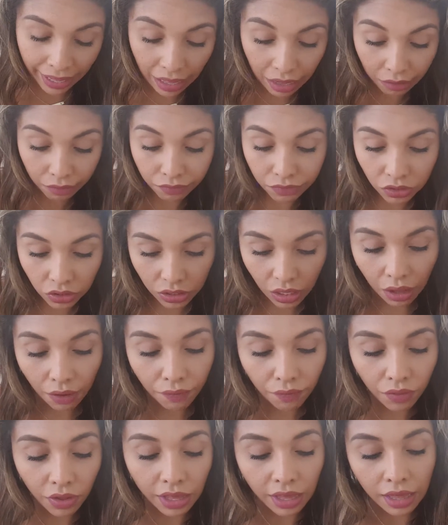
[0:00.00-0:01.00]
e.l.f.
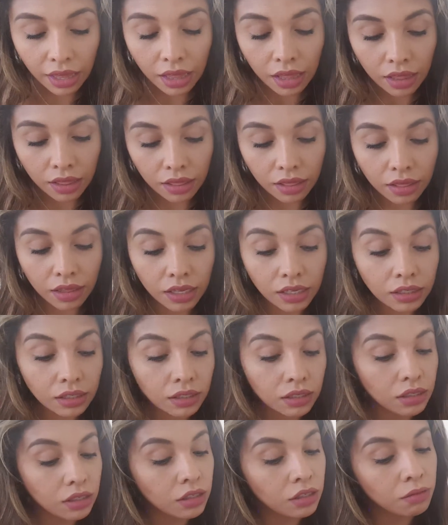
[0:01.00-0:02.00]
stuff.
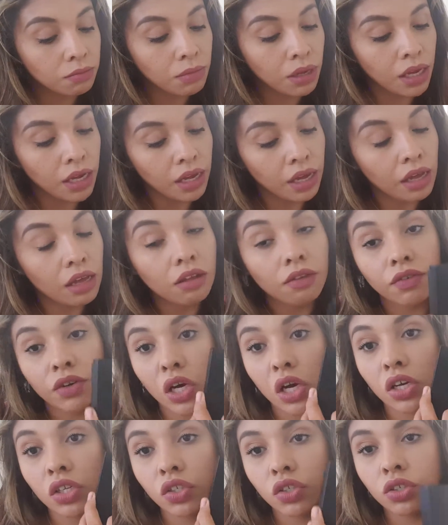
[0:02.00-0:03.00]
This is my e.l.f.
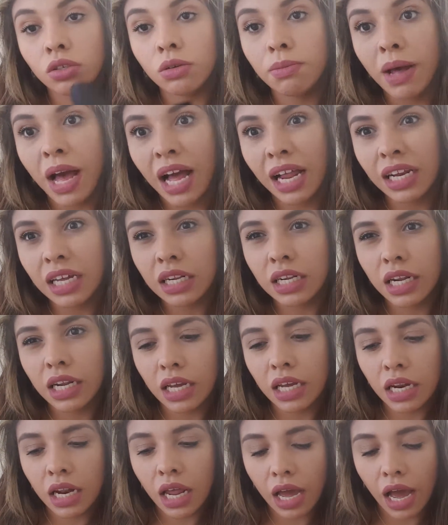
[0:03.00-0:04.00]
contour palette,
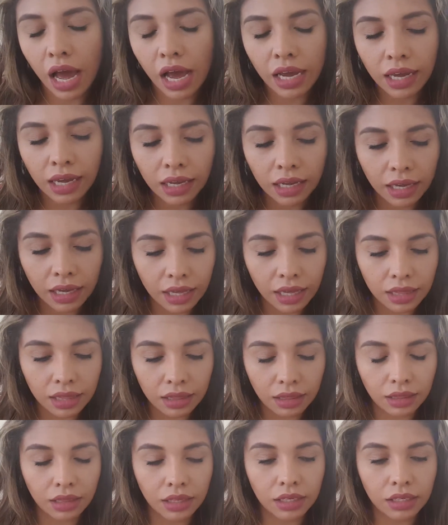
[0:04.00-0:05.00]
and I get
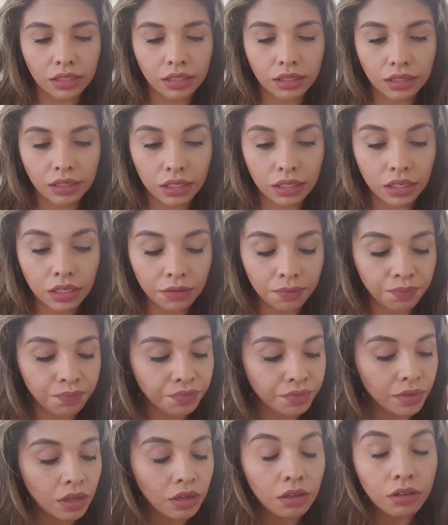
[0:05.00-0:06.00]
this thing
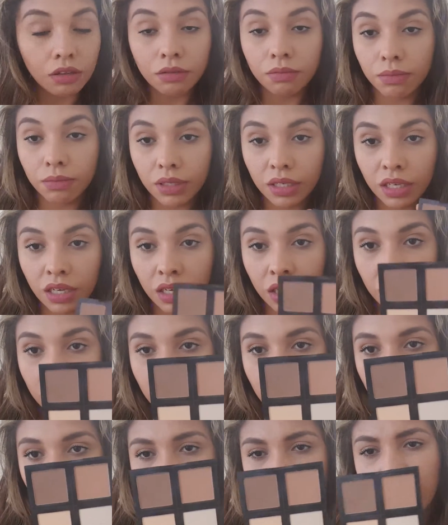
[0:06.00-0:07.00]

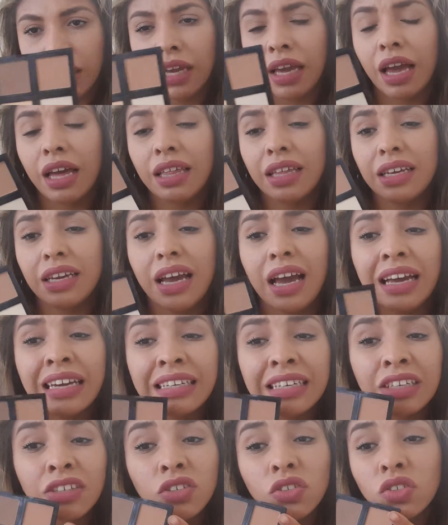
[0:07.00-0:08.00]
because like I
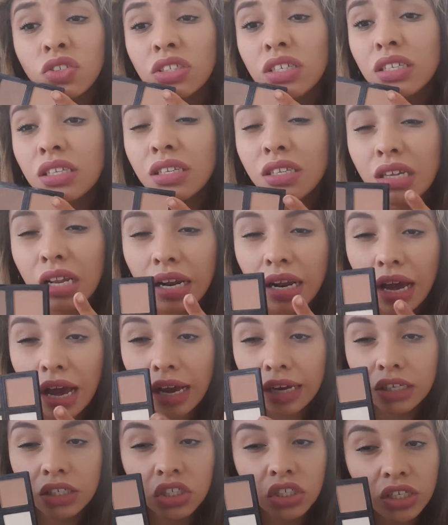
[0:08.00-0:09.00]
can use this on
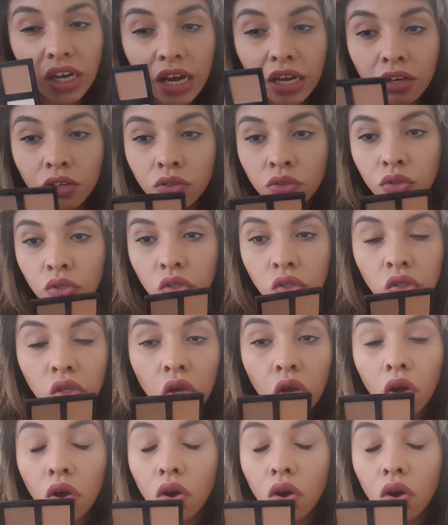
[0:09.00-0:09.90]
eyeshadows